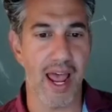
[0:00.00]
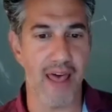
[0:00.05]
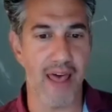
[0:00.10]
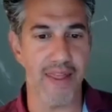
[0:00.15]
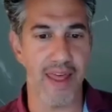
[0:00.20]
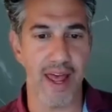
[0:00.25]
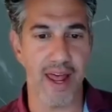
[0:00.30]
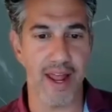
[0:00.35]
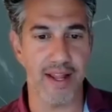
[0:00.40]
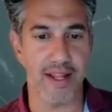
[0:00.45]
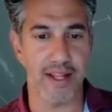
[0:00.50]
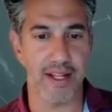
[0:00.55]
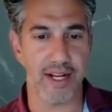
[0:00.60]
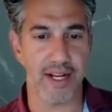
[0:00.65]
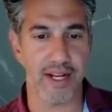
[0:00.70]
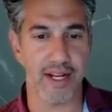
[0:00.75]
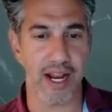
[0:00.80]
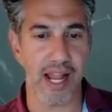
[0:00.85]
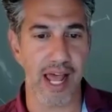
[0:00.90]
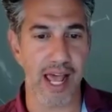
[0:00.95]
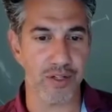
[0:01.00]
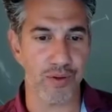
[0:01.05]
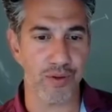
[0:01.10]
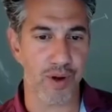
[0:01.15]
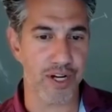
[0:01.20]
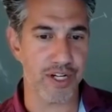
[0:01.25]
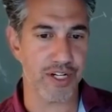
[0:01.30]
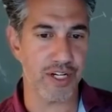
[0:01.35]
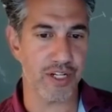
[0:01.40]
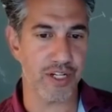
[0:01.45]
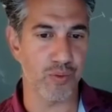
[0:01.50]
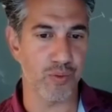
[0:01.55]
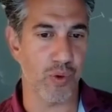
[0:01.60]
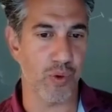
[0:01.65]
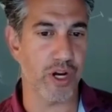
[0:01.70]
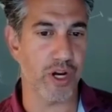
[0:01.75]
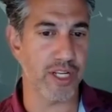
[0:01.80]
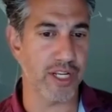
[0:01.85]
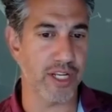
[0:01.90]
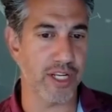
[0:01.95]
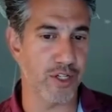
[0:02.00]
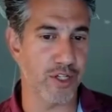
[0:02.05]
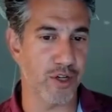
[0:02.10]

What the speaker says: And then the last question is, what is